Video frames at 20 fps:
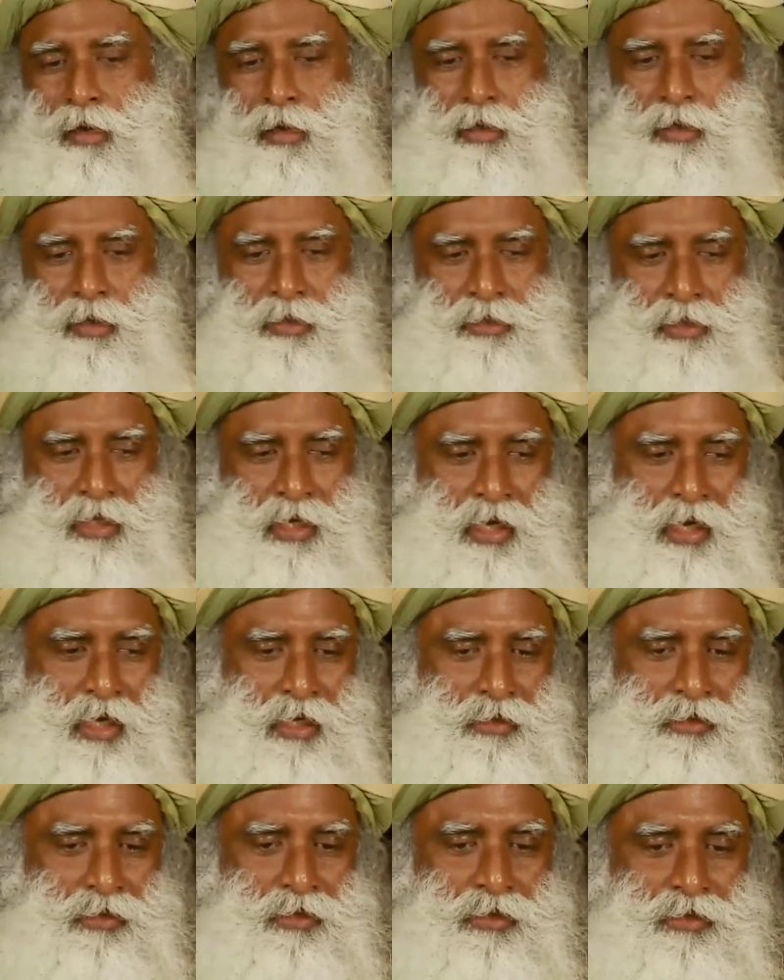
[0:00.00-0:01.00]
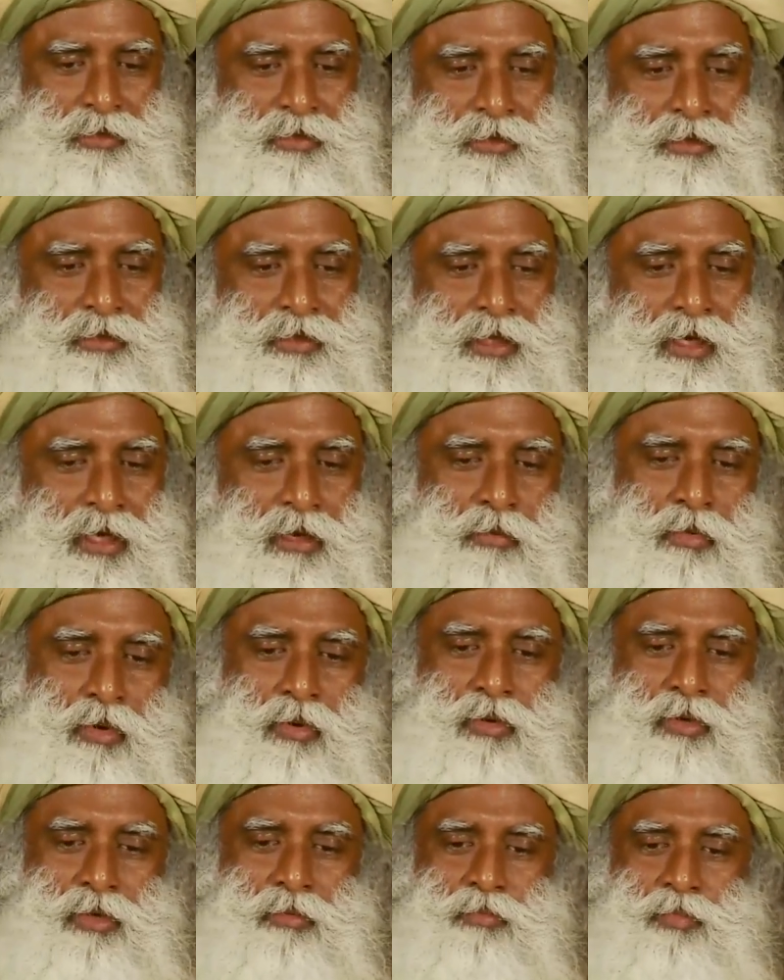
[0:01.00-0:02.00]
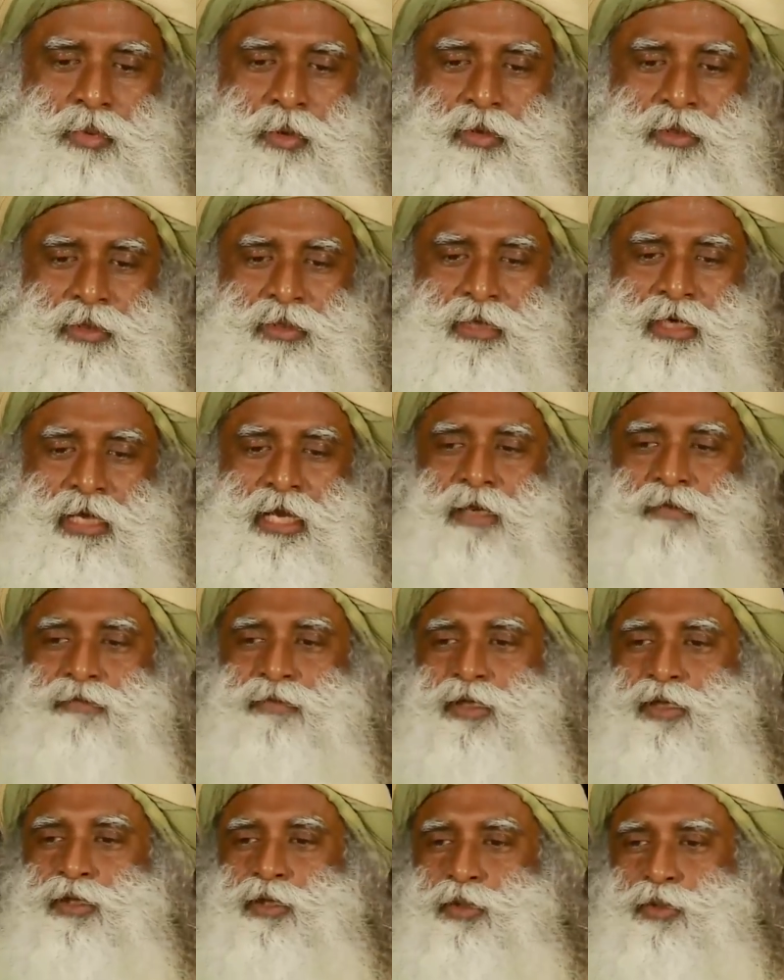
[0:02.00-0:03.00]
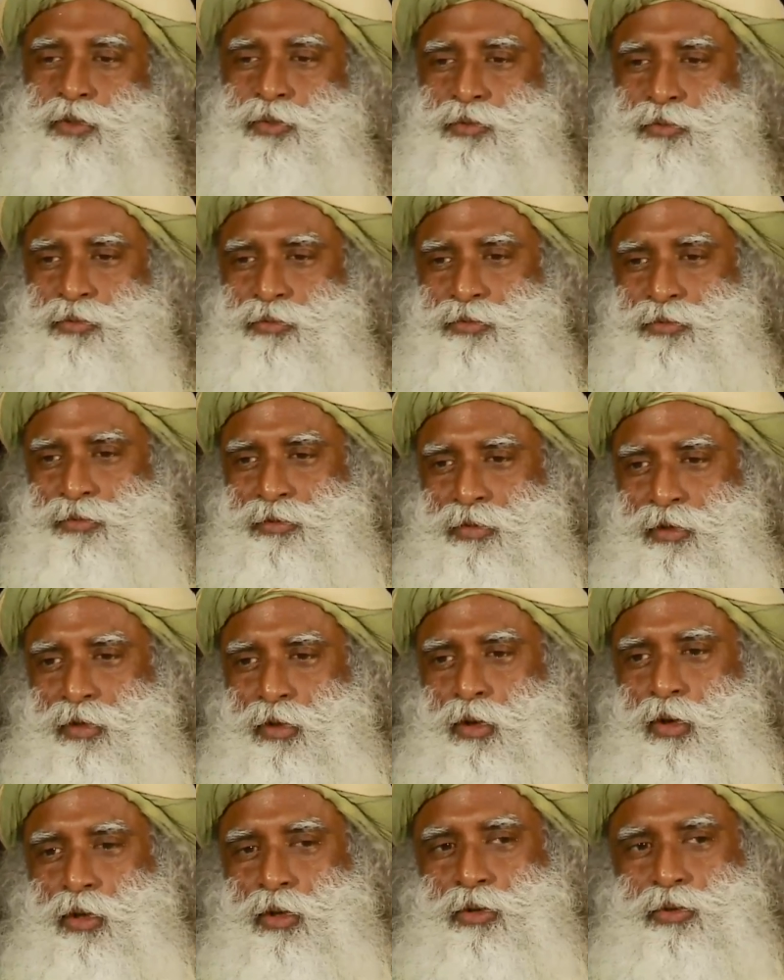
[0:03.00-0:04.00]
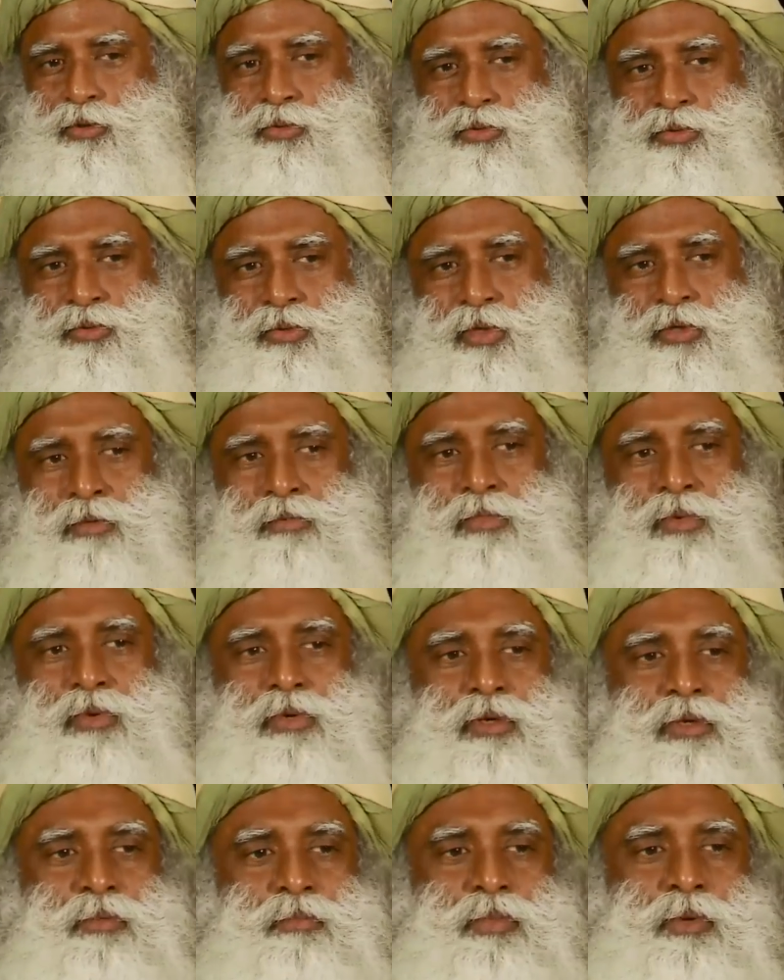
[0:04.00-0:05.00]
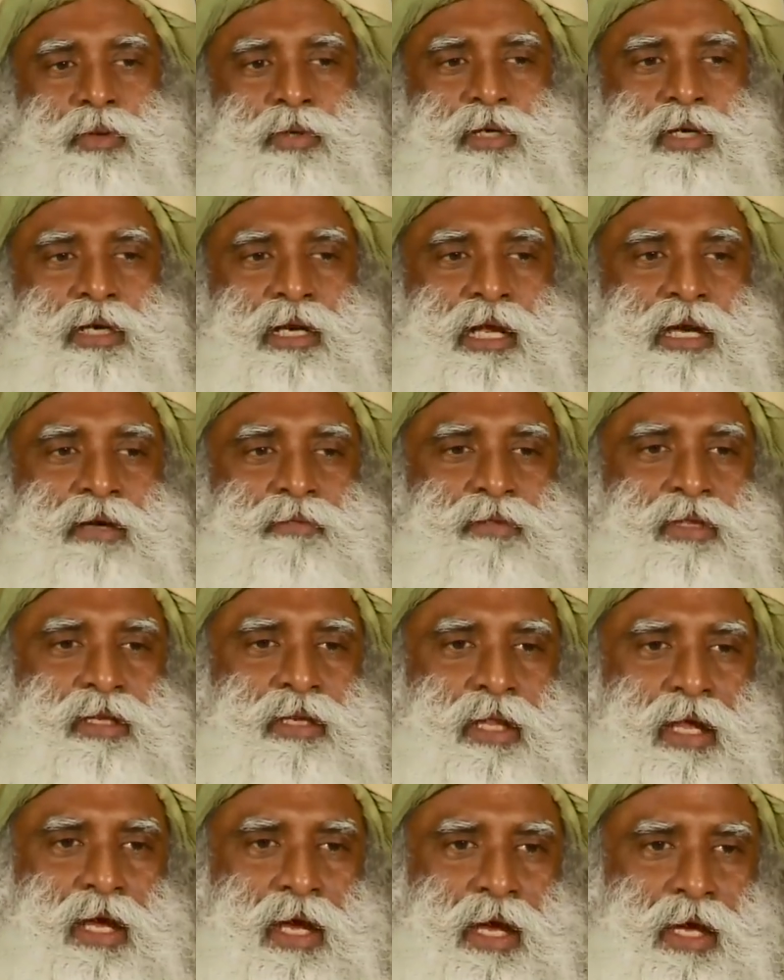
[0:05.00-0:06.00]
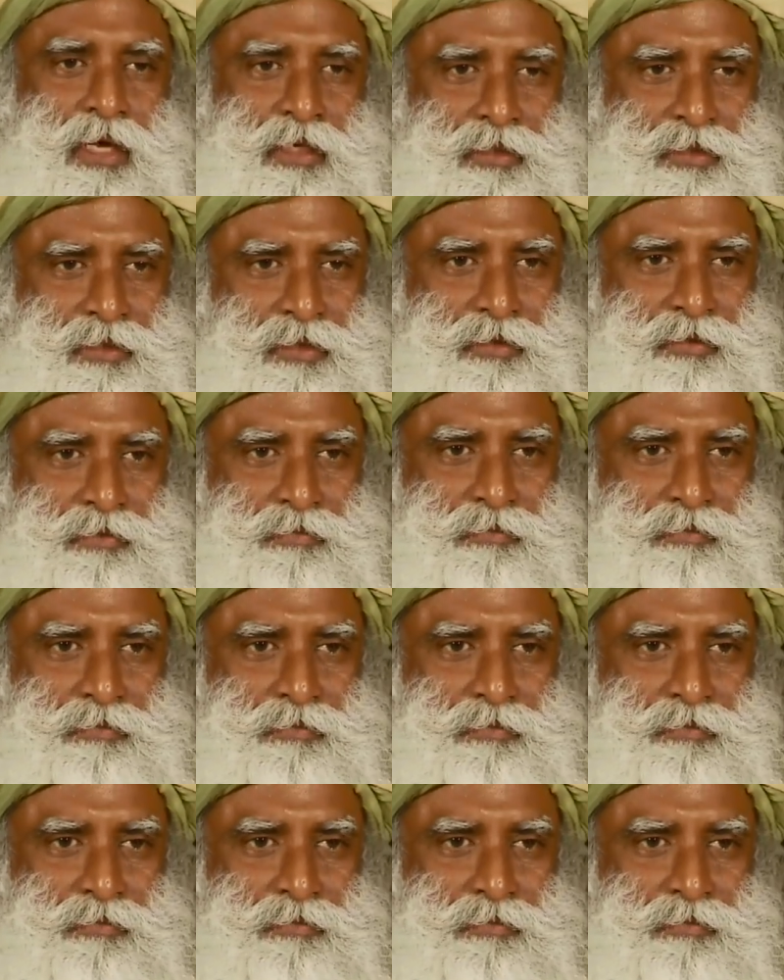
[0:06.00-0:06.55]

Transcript: Is ant a more important life than you, or you a more important life than the ant?